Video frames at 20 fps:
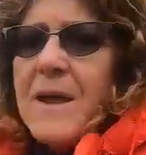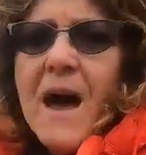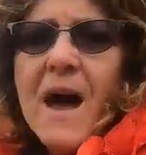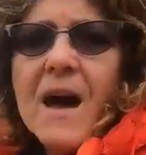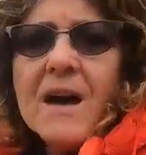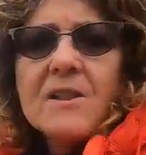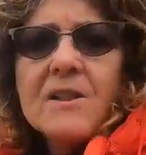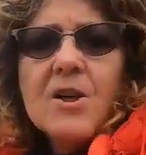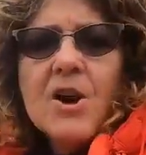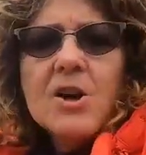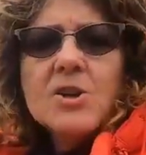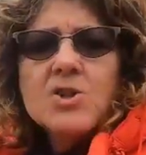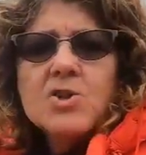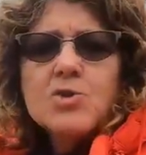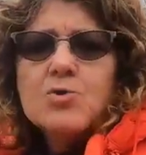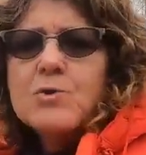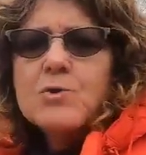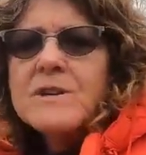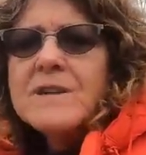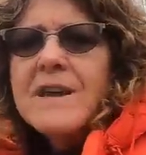had a large
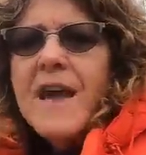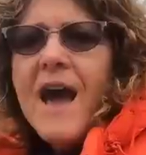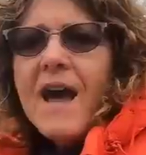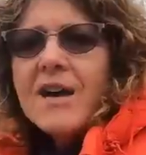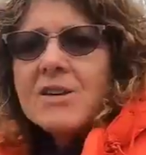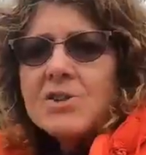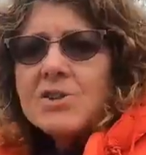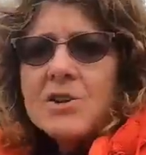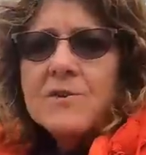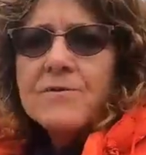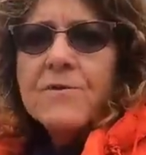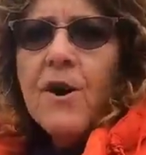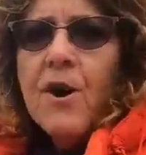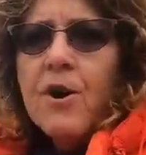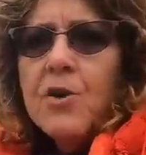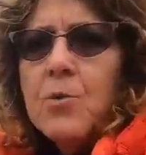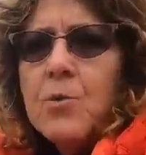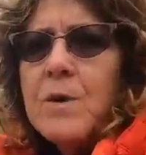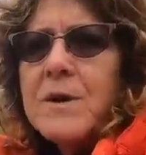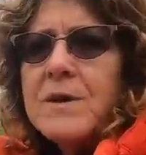tree actually
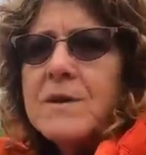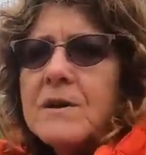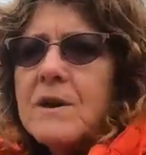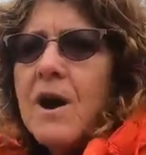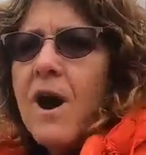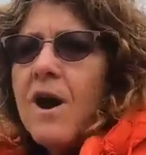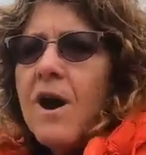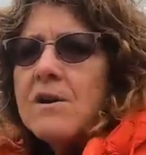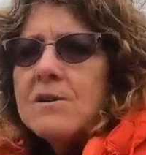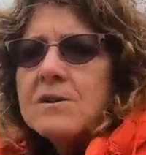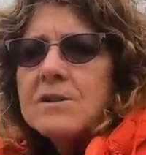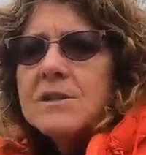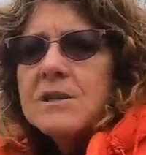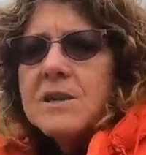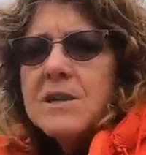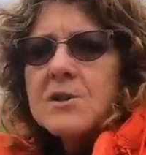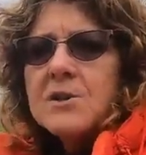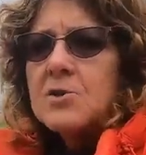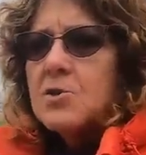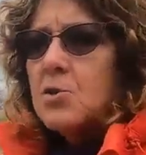fall on one of the cars
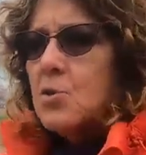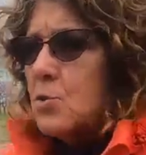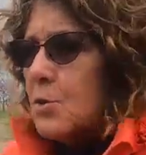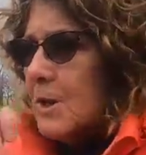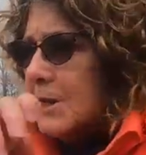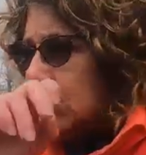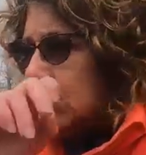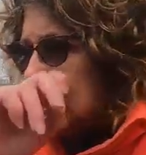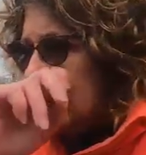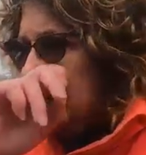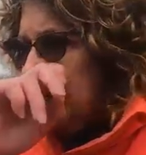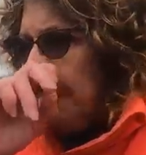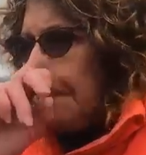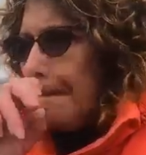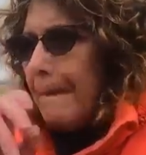and crush it.